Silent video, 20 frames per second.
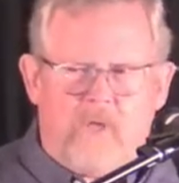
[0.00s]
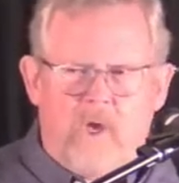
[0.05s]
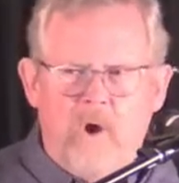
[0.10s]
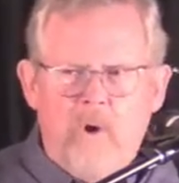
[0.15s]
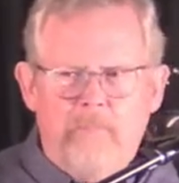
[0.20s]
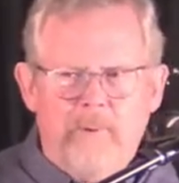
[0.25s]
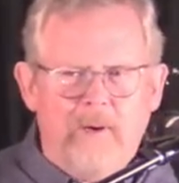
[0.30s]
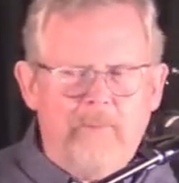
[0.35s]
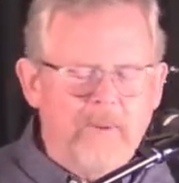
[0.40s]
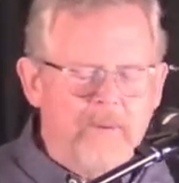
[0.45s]

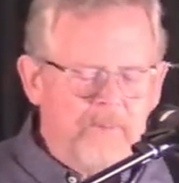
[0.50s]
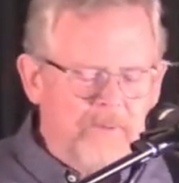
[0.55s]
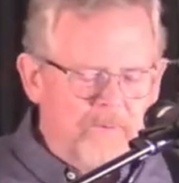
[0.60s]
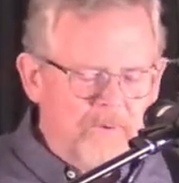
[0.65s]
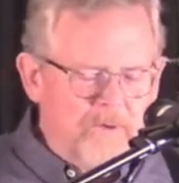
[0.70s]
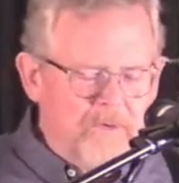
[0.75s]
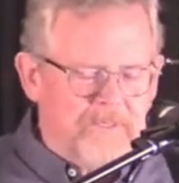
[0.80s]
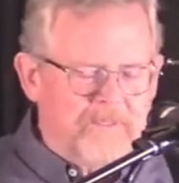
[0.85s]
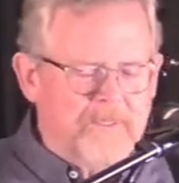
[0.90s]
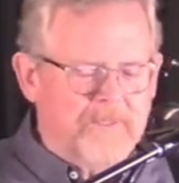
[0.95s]
Hope I remember the
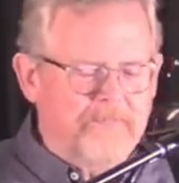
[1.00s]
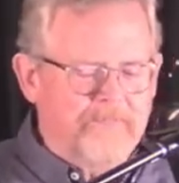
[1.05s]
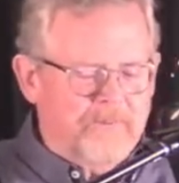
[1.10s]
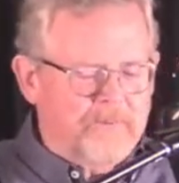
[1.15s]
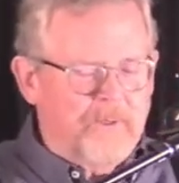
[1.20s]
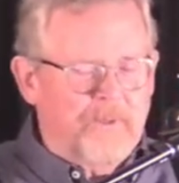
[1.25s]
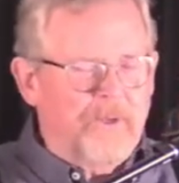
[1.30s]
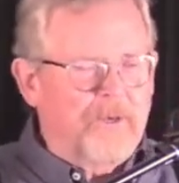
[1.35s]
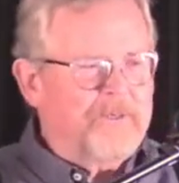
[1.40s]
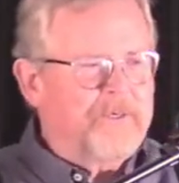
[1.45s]
words. It
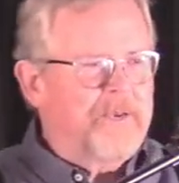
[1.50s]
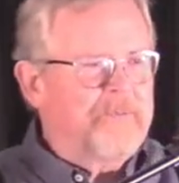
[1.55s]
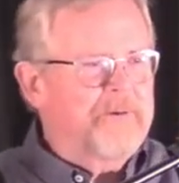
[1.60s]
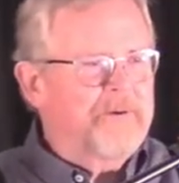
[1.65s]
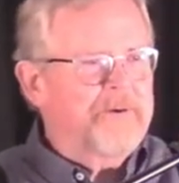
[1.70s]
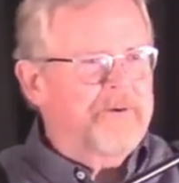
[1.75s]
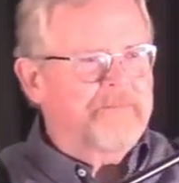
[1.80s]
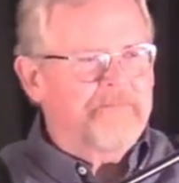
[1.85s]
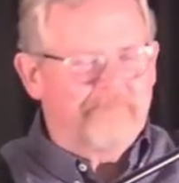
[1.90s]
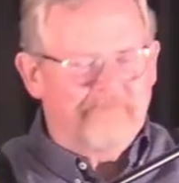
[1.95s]
was a long time
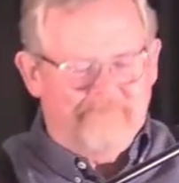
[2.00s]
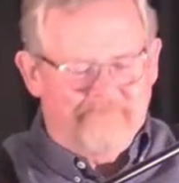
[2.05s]
ago.